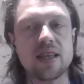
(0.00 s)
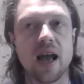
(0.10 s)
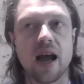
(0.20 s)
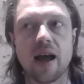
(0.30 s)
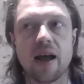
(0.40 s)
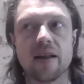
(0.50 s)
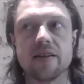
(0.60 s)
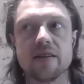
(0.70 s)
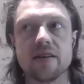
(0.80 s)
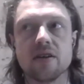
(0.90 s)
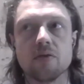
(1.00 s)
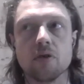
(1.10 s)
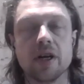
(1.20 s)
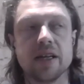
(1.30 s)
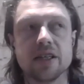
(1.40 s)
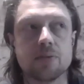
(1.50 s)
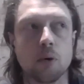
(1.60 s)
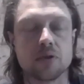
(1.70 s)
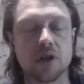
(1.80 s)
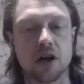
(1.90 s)
and reading
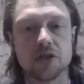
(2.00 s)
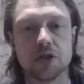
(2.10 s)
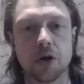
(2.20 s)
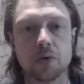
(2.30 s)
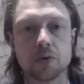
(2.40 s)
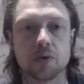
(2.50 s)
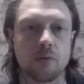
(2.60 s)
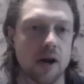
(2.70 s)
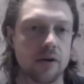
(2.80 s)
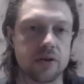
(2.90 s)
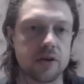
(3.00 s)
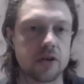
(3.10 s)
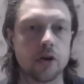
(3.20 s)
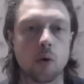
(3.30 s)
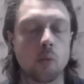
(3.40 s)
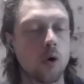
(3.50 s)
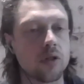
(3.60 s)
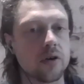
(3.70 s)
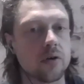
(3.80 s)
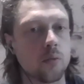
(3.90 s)
sports science journals around, you know, what
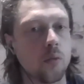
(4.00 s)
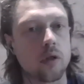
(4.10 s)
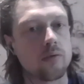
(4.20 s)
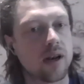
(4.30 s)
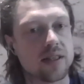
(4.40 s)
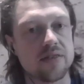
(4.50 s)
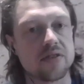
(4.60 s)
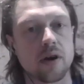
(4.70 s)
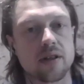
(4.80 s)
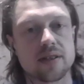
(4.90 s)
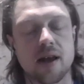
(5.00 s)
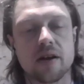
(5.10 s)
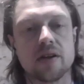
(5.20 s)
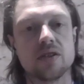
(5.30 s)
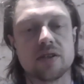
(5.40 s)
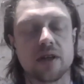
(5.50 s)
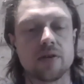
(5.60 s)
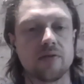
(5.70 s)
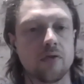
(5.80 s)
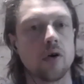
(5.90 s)
the relative strength standards that
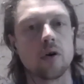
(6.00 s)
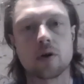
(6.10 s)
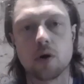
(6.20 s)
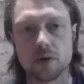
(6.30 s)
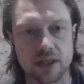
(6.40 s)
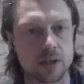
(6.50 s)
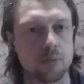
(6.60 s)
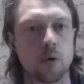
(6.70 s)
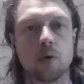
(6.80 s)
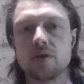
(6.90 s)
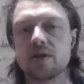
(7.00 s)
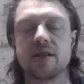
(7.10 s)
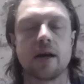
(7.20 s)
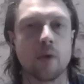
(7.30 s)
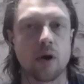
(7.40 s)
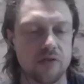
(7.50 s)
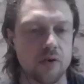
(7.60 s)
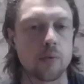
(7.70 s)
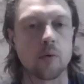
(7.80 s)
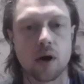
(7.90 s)
for contact sports, say American
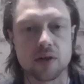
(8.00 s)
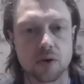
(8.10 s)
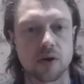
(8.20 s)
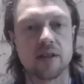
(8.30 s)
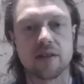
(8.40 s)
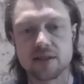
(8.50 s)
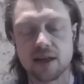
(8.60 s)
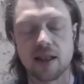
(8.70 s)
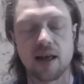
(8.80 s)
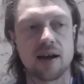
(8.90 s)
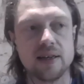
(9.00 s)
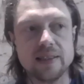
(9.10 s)
football, ice hockey, and things like that.